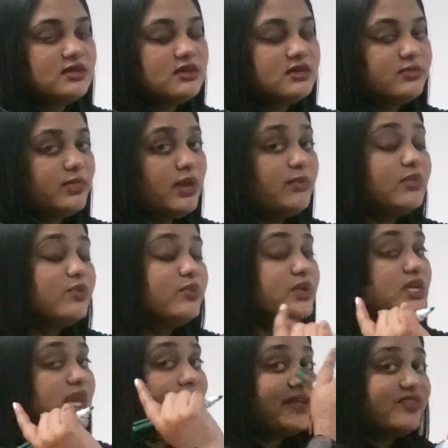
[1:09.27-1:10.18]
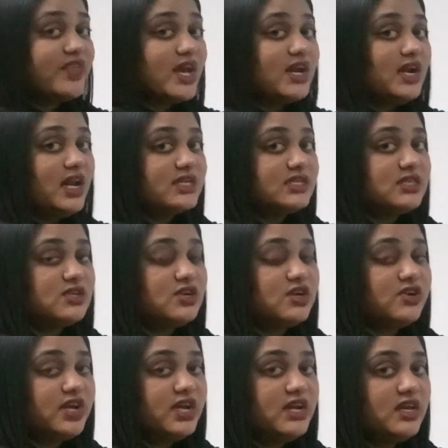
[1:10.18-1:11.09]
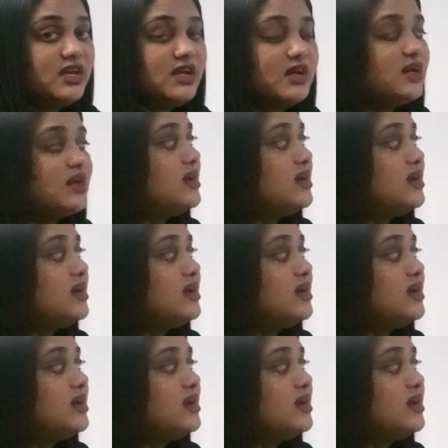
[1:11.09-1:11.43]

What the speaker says: Remember, we had that lesson already.